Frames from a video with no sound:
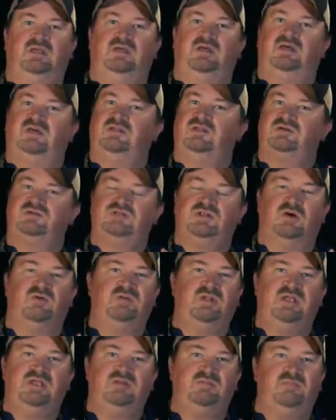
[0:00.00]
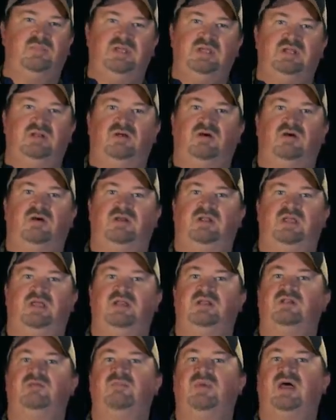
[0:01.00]
Uh, there's no need in being hard
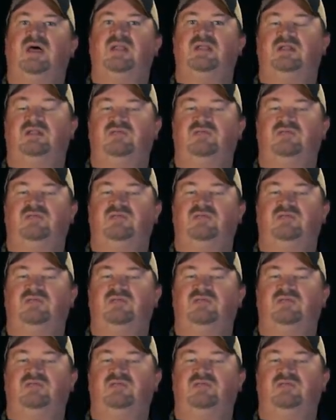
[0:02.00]
headed about it.